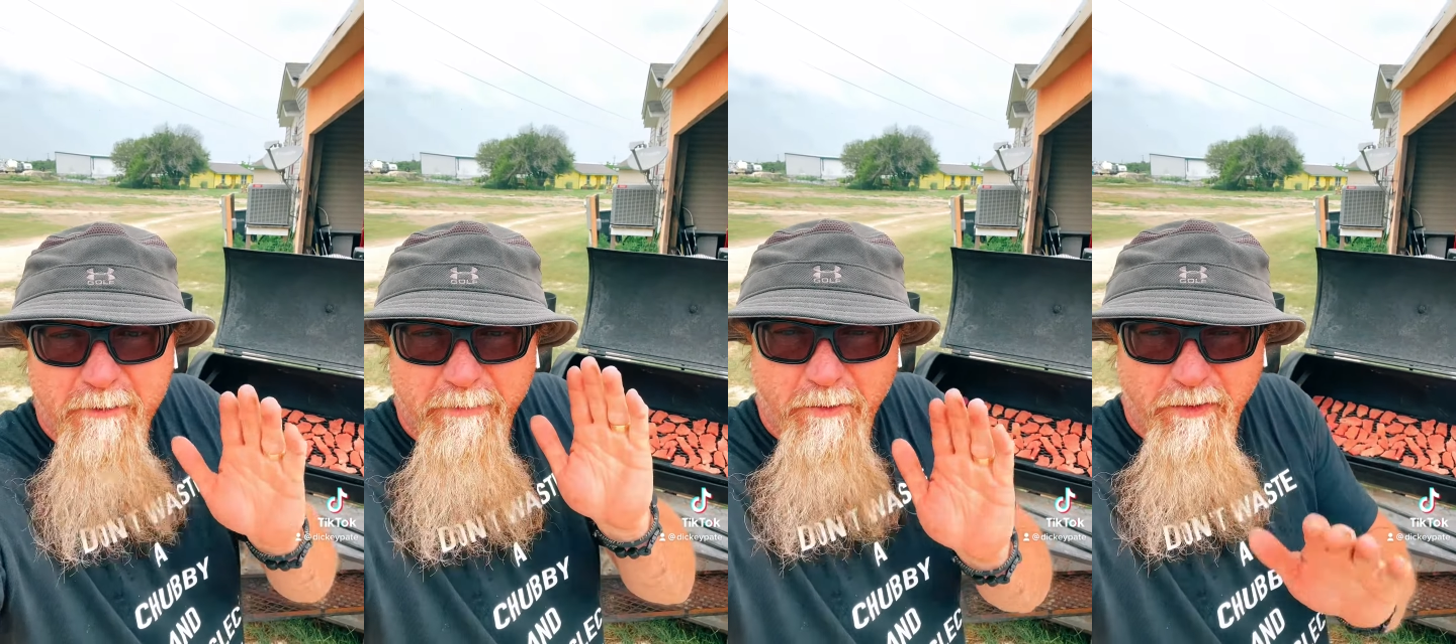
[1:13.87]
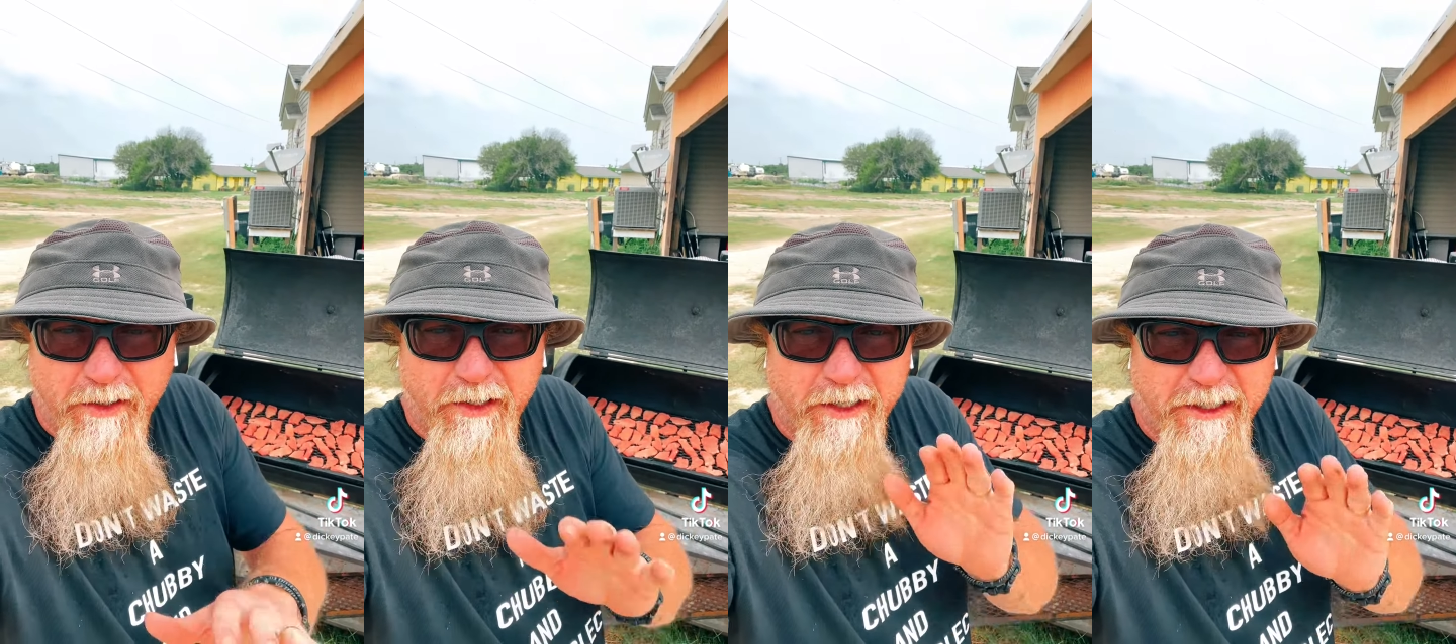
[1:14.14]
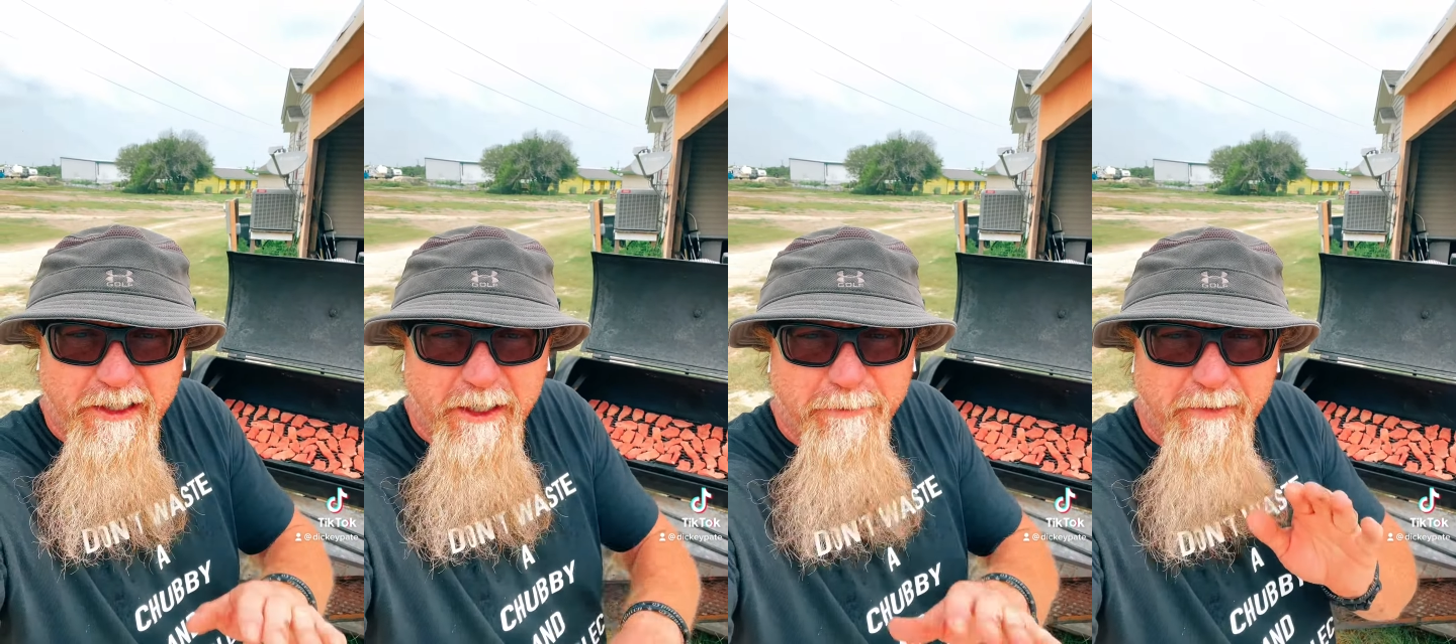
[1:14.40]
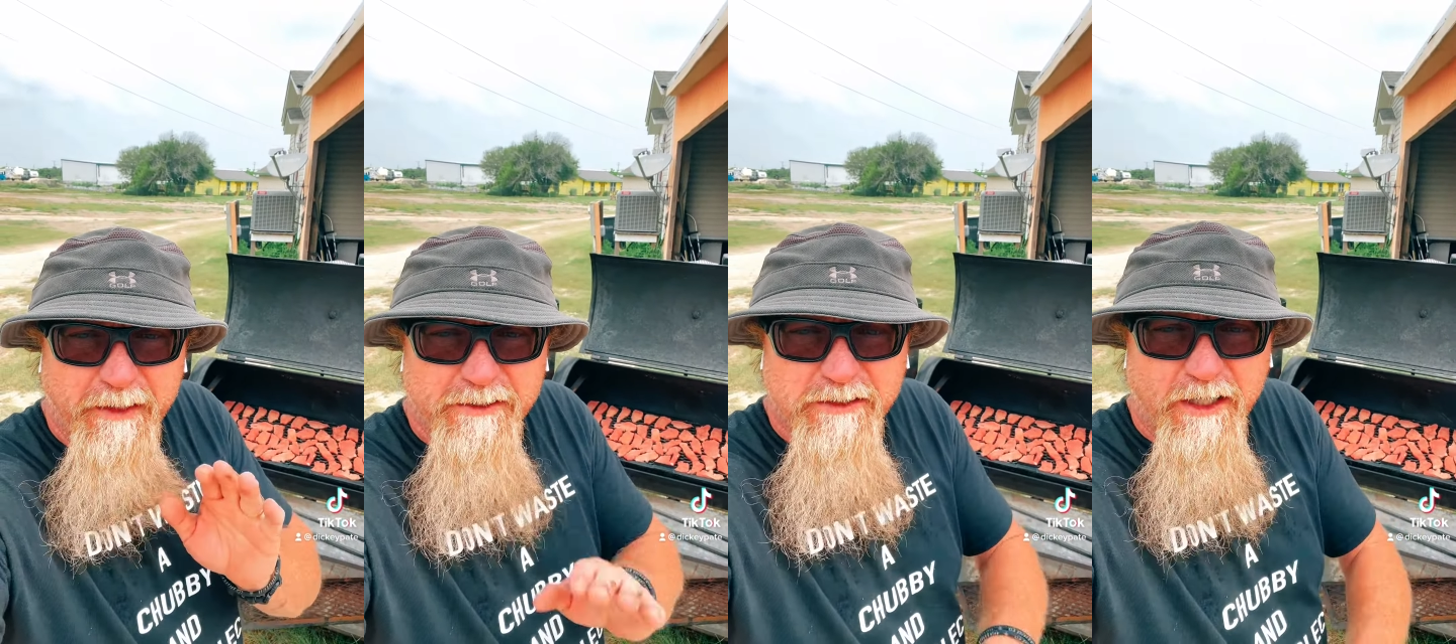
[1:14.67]
but we're gonna
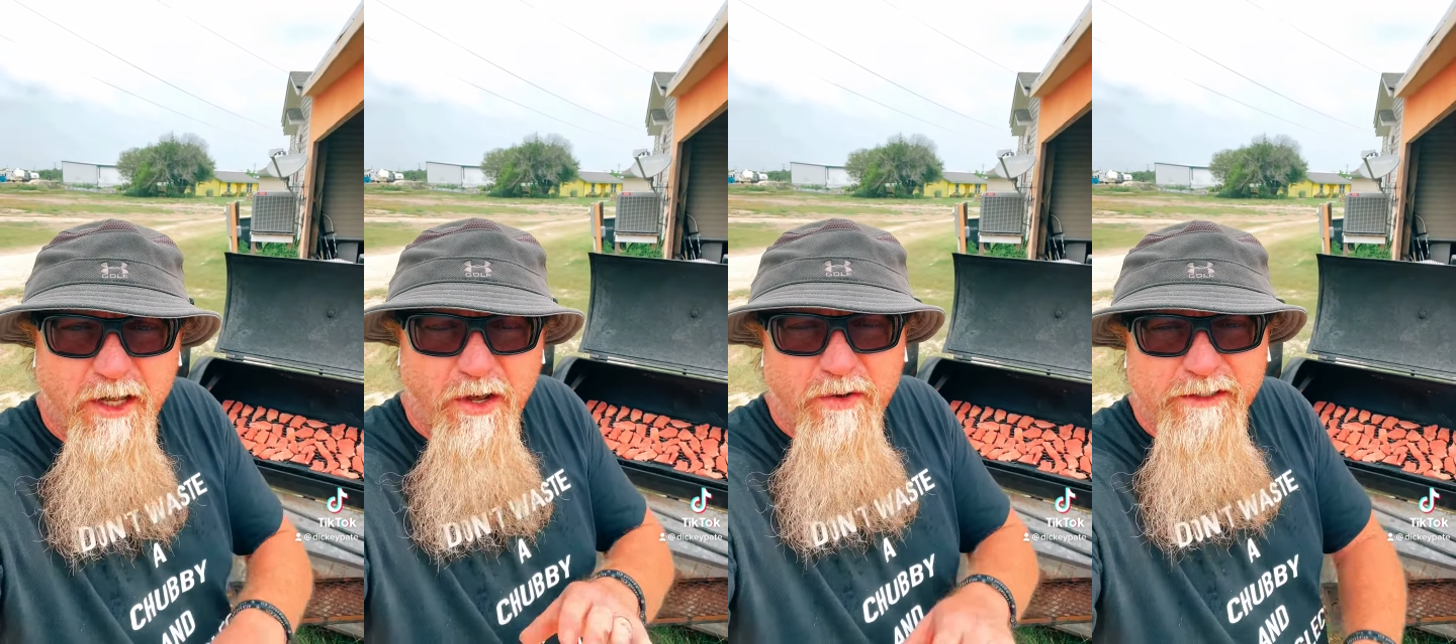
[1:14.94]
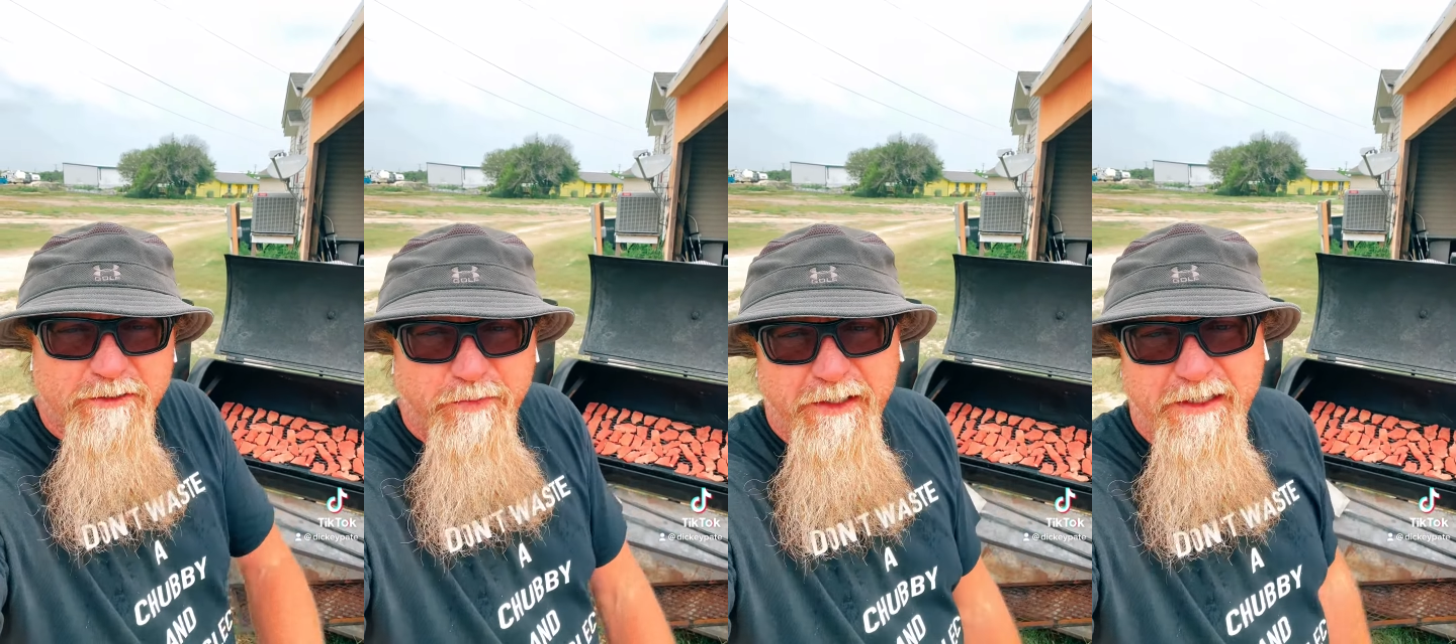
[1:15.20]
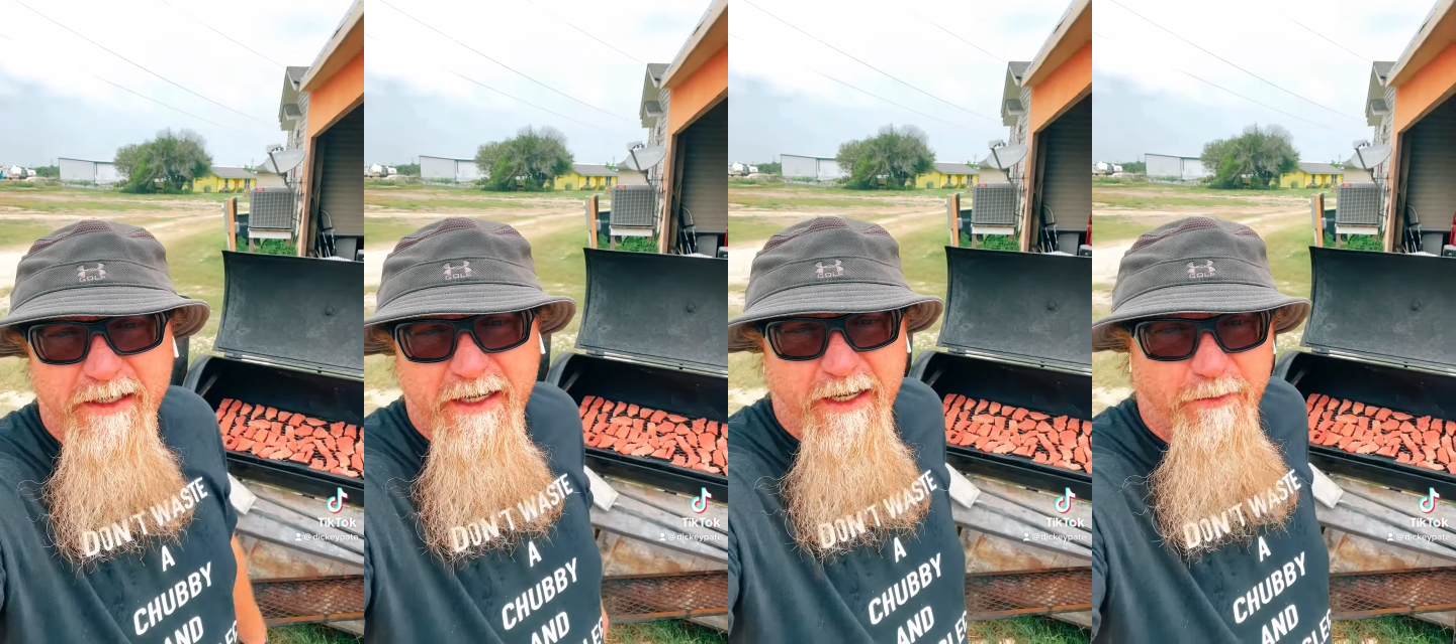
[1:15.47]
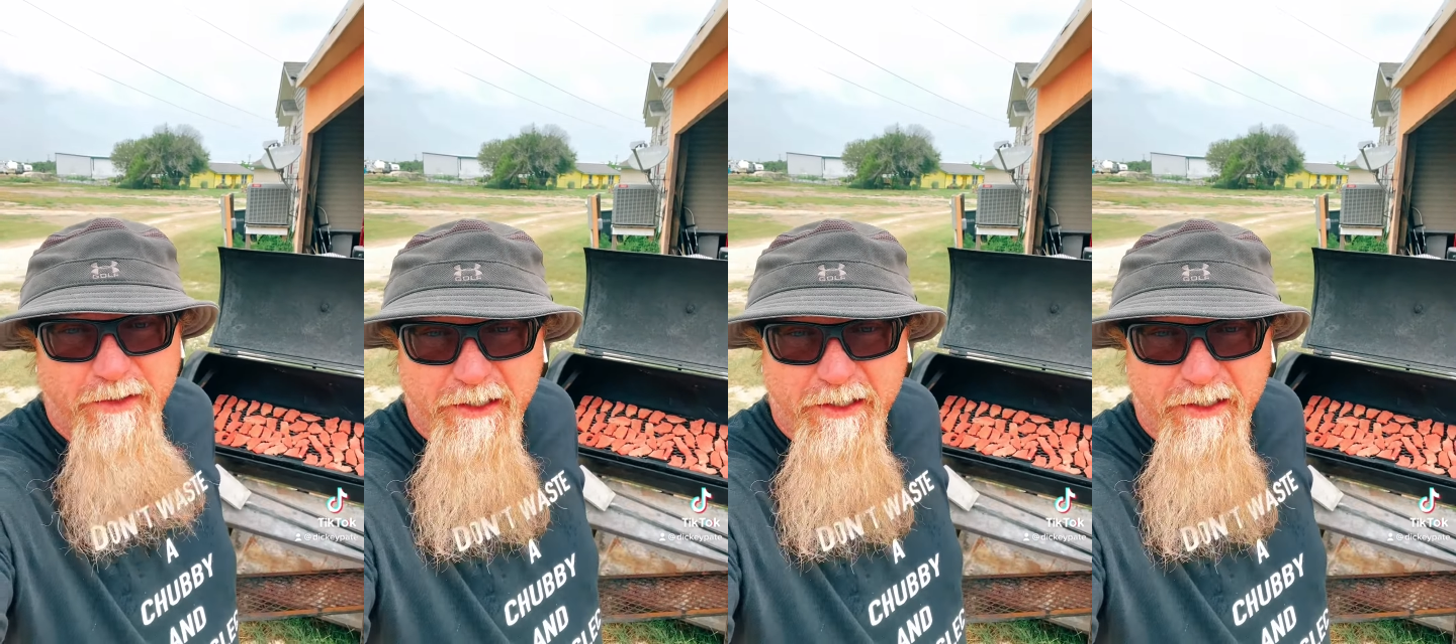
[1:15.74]
keep it as low as we can.